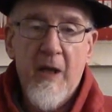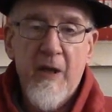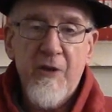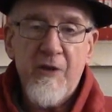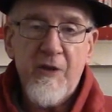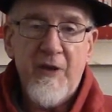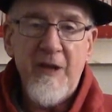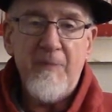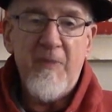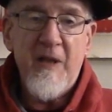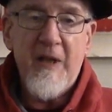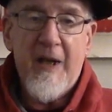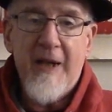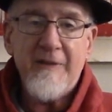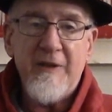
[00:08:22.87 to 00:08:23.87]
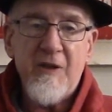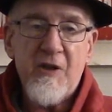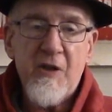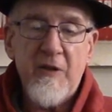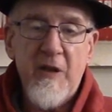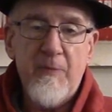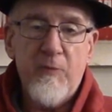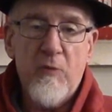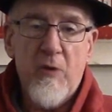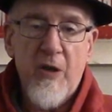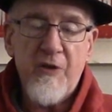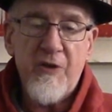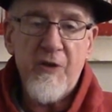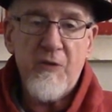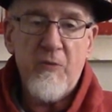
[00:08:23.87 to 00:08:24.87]
sleepy idly
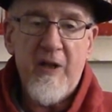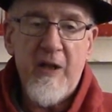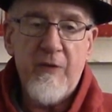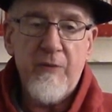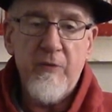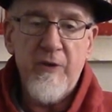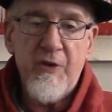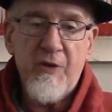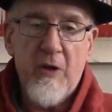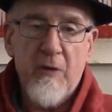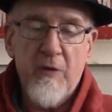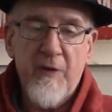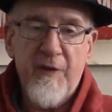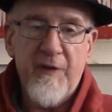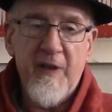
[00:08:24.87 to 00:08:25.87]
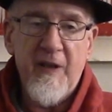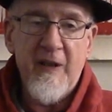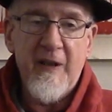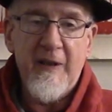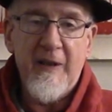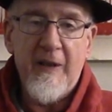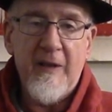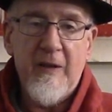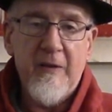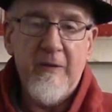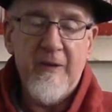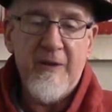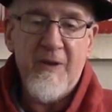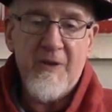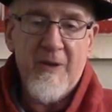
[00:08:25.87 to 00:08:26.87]
sleepwalks his way through this whole thing, you
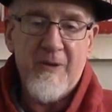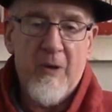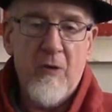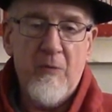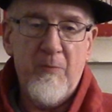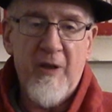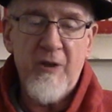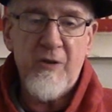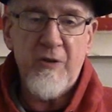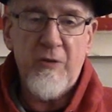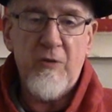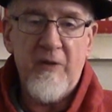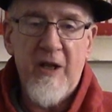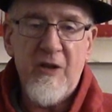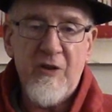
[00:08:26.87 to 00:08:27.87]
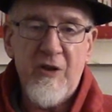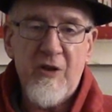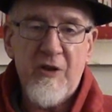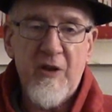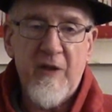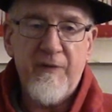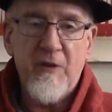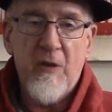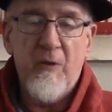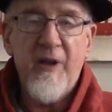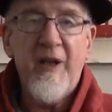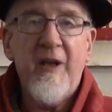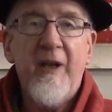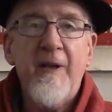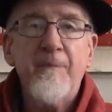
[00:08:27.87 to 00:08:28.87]
know, and there's a whole bunch of crazy stuff
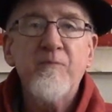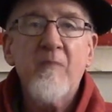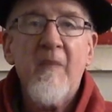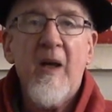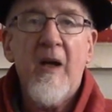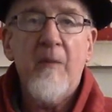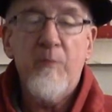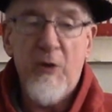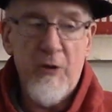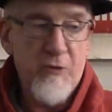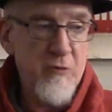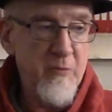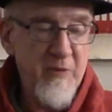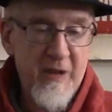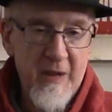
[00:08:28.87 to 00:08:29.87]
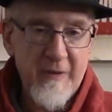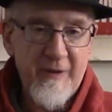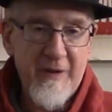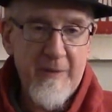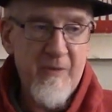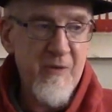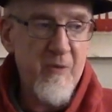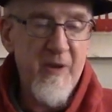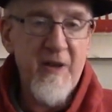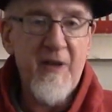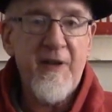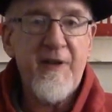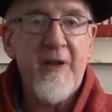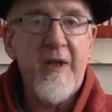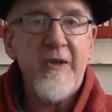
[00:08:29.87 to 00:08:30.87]
going on. Uh, Bertram Gilliam is one of
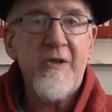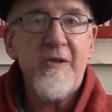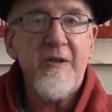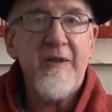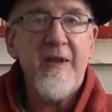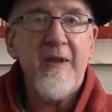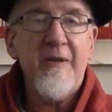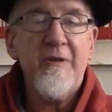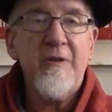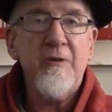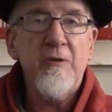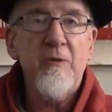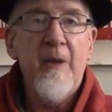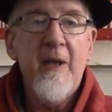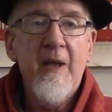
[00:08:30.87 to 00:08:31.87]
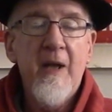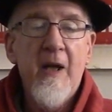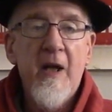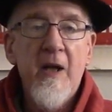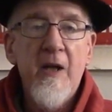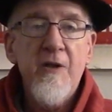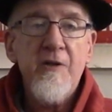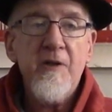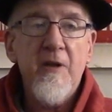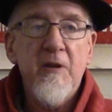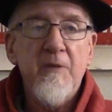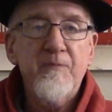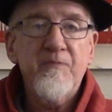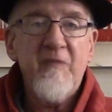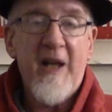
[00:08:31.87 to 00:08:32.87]
the thugs in there too,
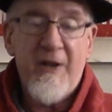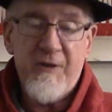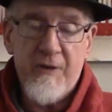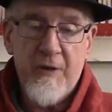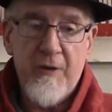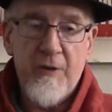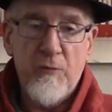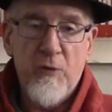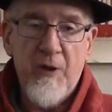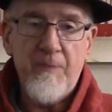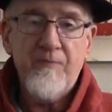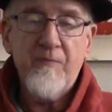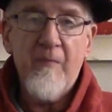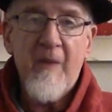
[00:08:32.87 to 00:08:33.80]
so that's a good one.